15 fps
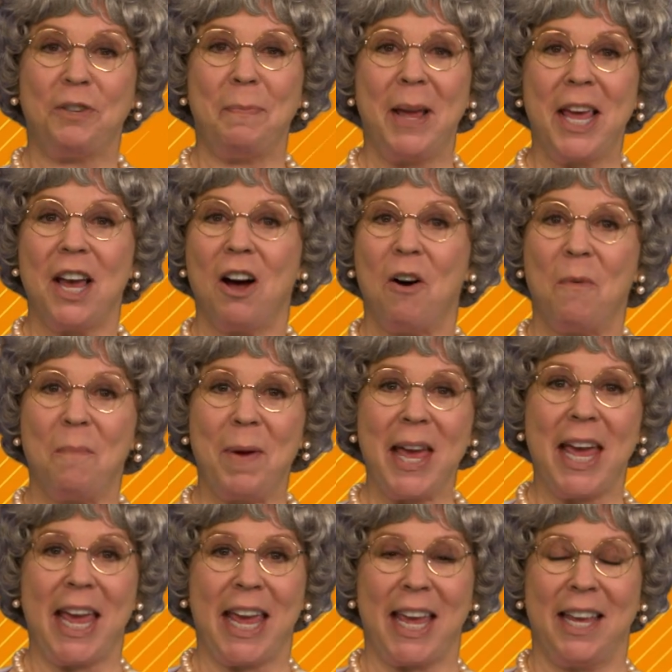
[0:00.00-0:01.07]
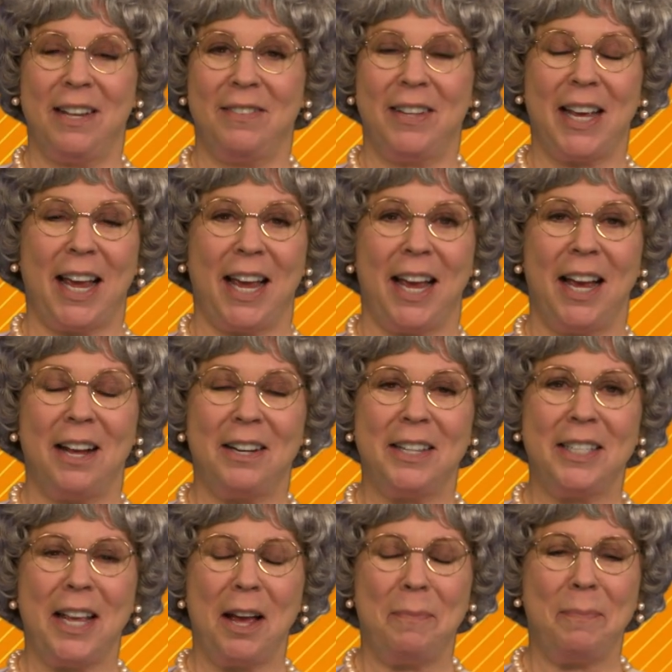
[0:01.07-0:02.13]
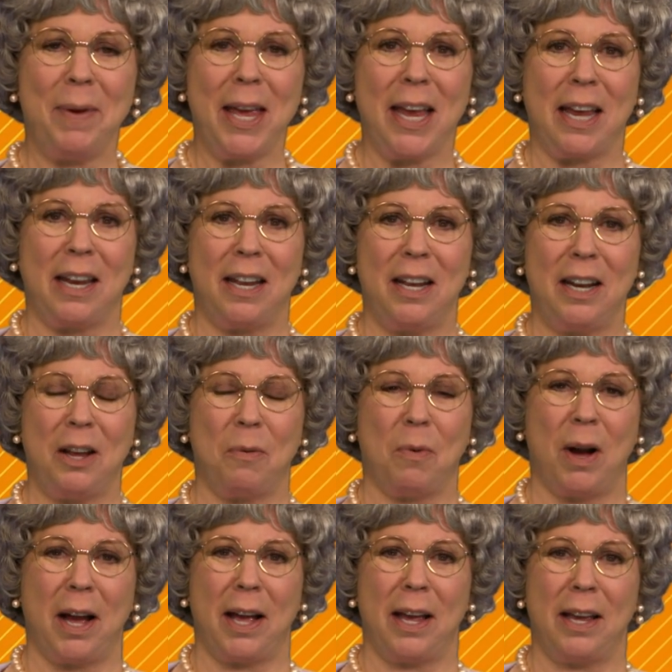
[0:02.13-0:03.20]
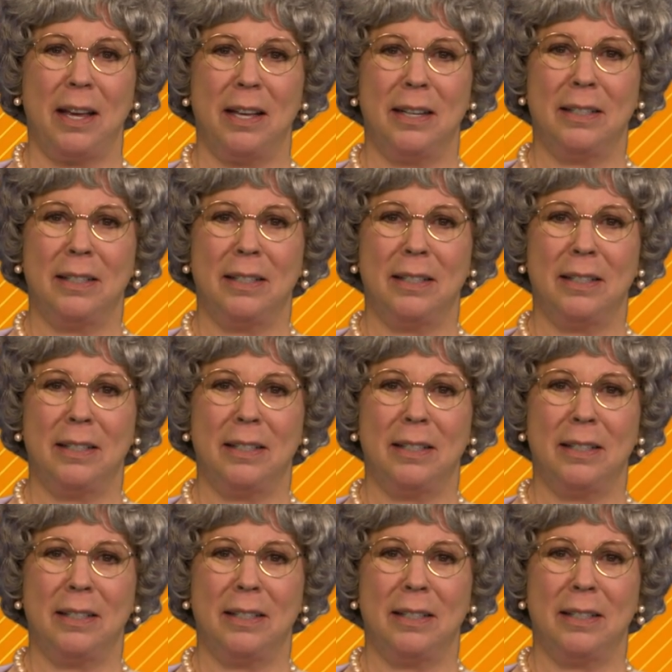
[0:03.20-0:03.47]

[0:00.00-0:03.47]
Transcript: me on me. The hell does that mean, anyway?